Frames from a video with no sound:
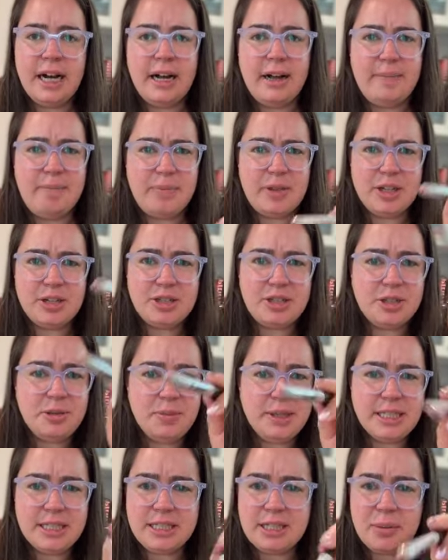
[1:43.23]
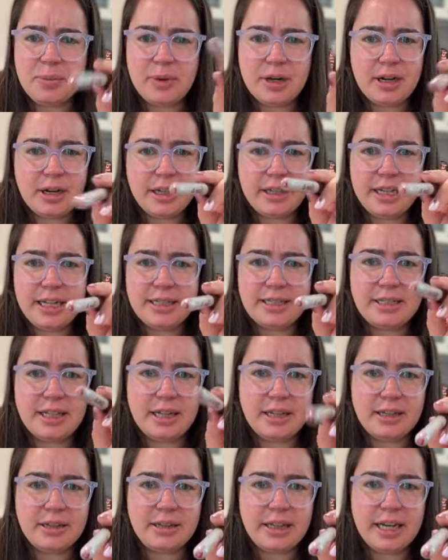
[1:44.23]
There should be somewhere on this
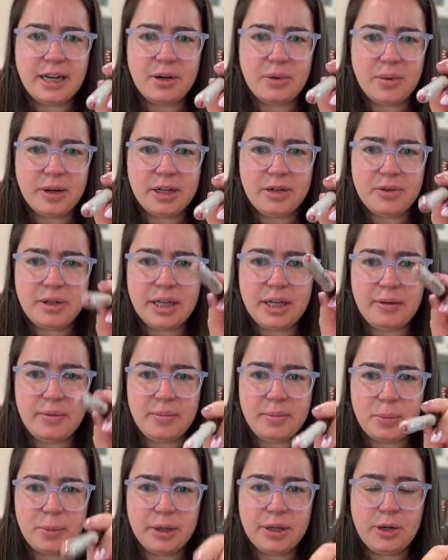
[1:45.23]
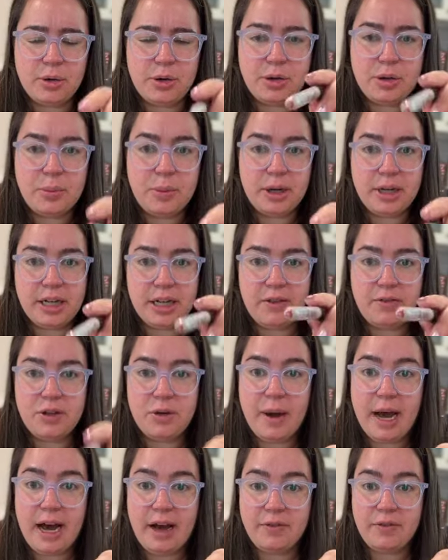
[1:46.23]
a link where you can pre-order the book if
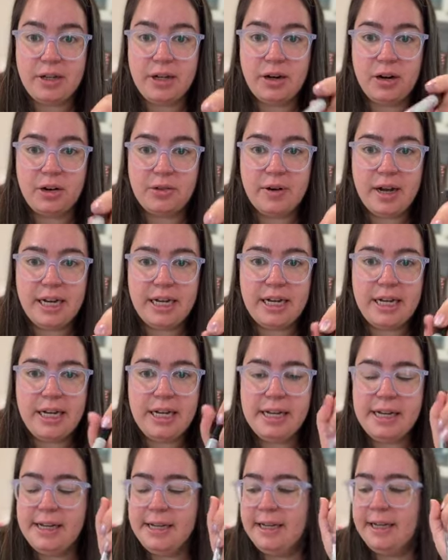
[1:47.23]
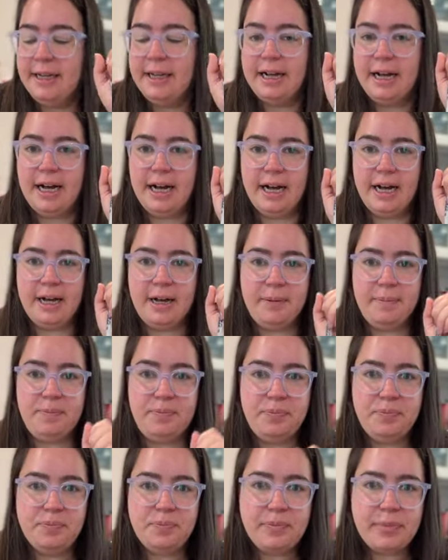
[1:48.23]
you haven't already.
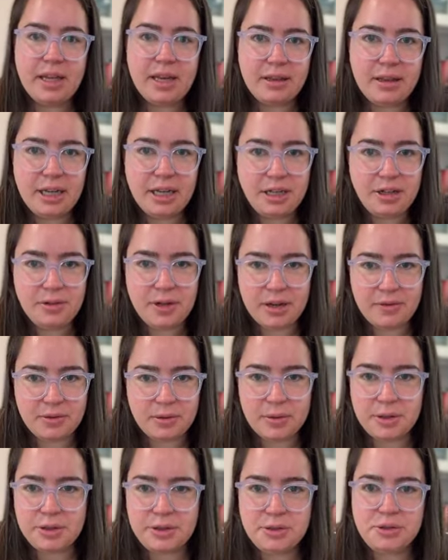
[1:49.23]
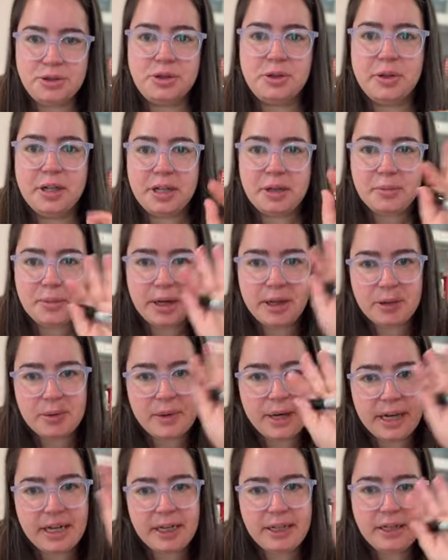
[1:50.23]
Thank you to everyone who's joining, by the
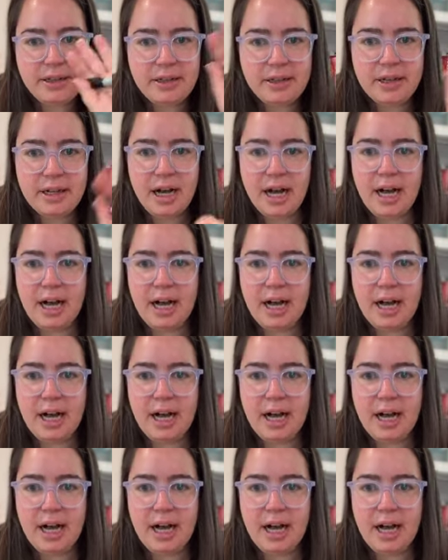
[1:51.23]
way.